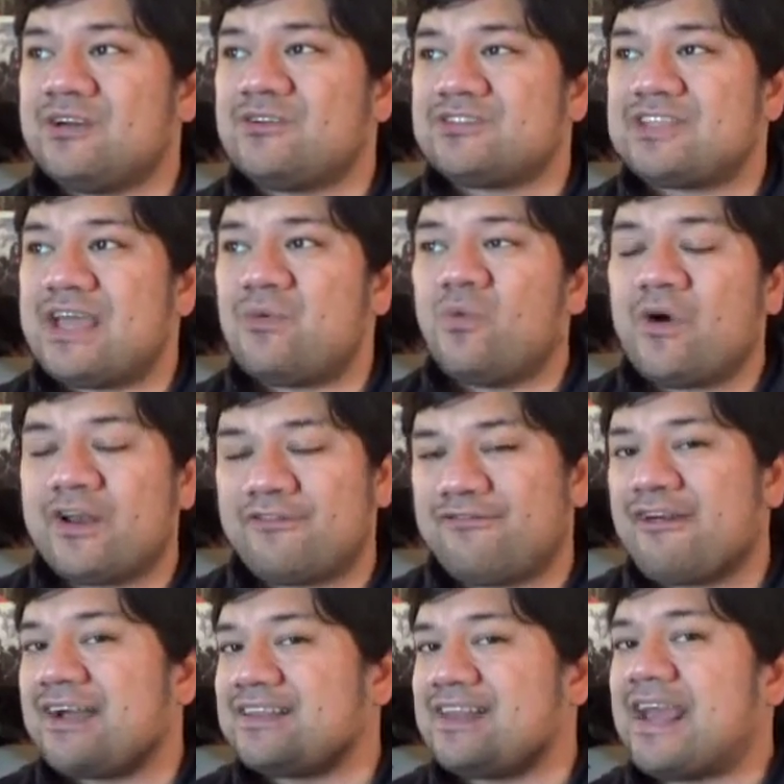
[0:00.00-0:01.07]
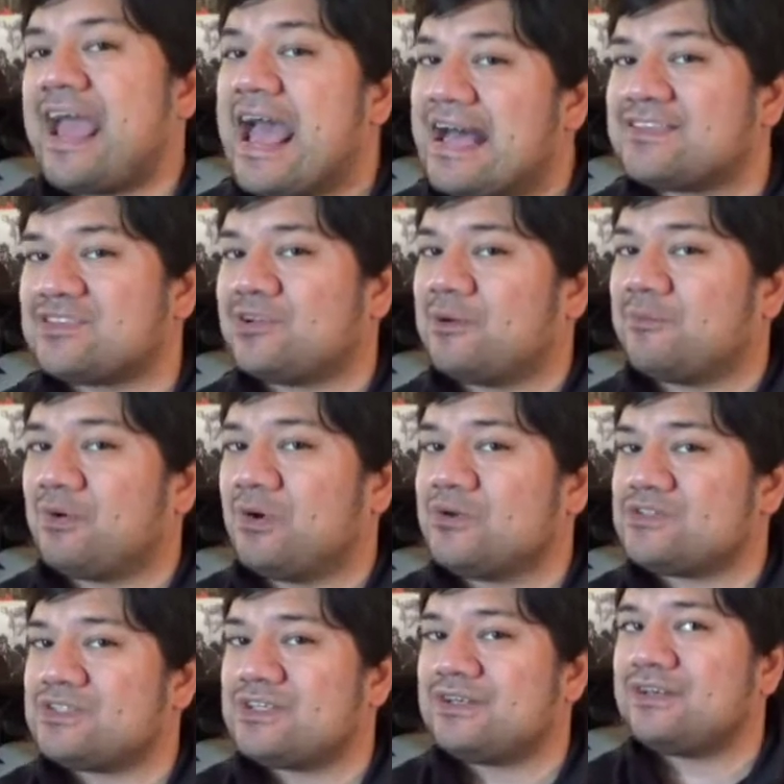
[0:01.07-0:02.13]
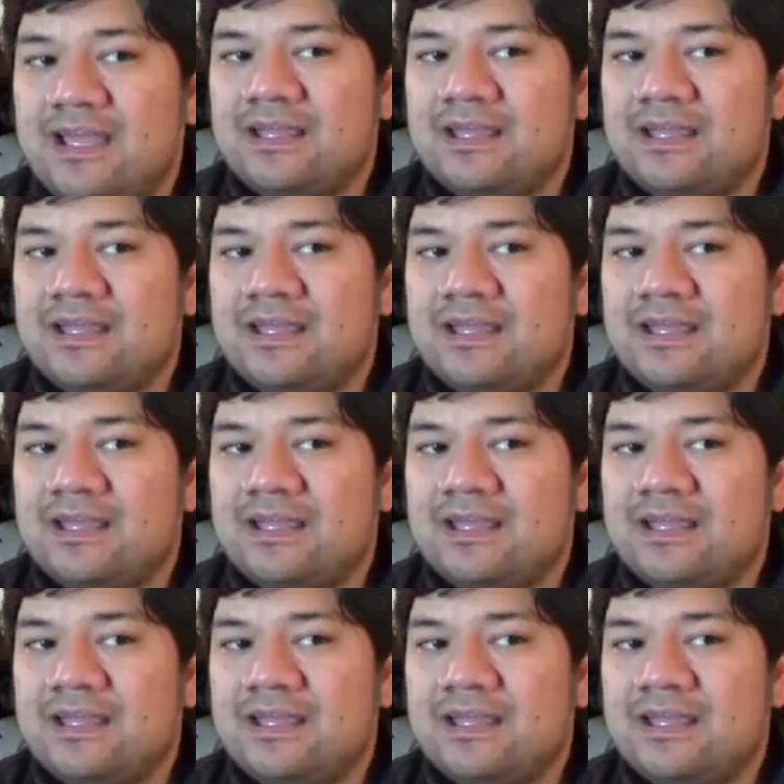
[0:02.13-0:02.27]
understand what effect it has on a person.